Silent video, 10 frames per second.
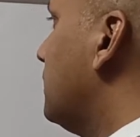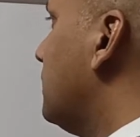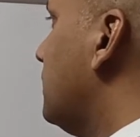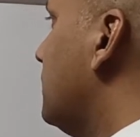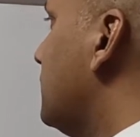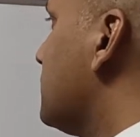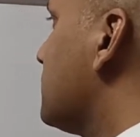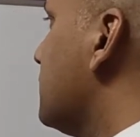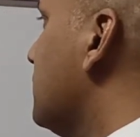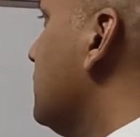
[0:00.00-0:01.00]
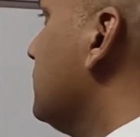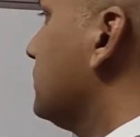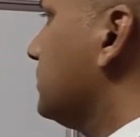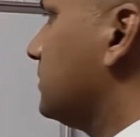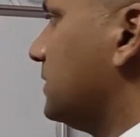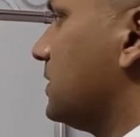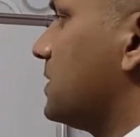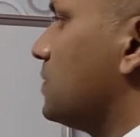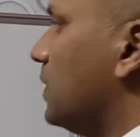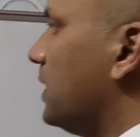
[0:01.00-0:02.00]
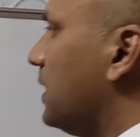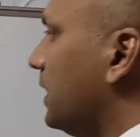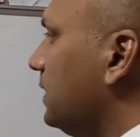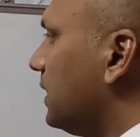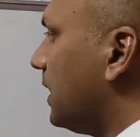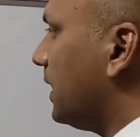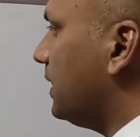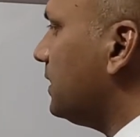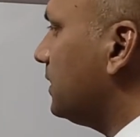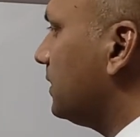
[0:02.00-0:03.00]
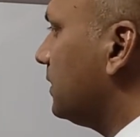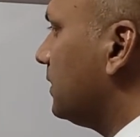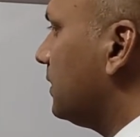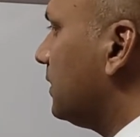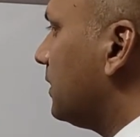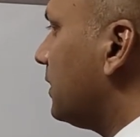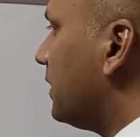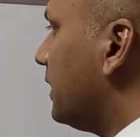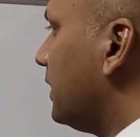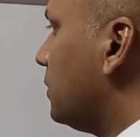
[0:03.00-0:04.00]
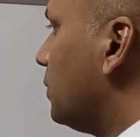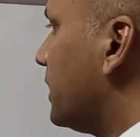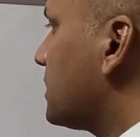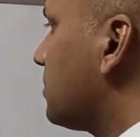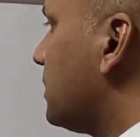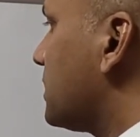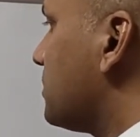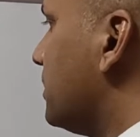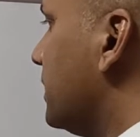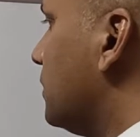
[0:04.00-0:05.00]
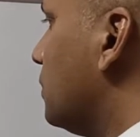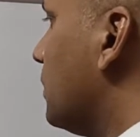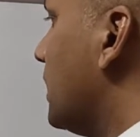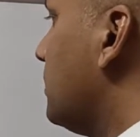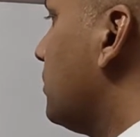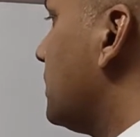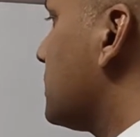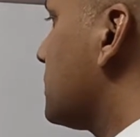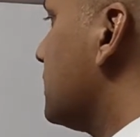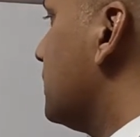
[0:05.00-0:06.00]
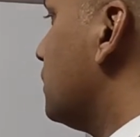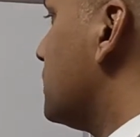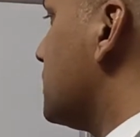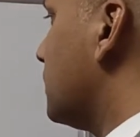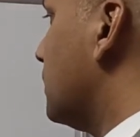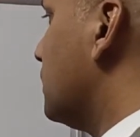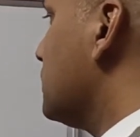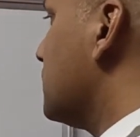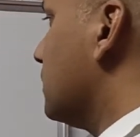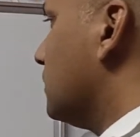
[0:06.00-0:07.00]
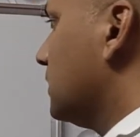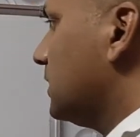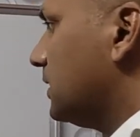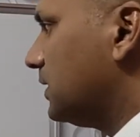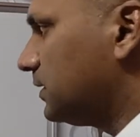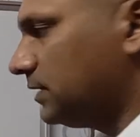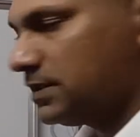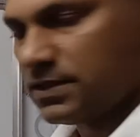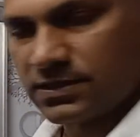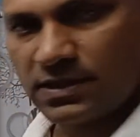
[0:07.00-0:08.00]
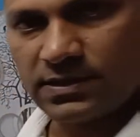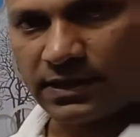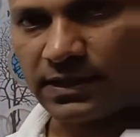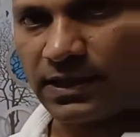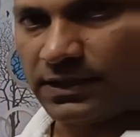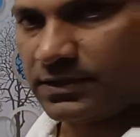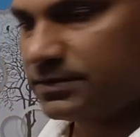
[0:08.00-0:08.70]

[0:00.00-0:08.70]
let us say this is one line and a2x plus b2y plus c2 is equal to 0. This is the second line,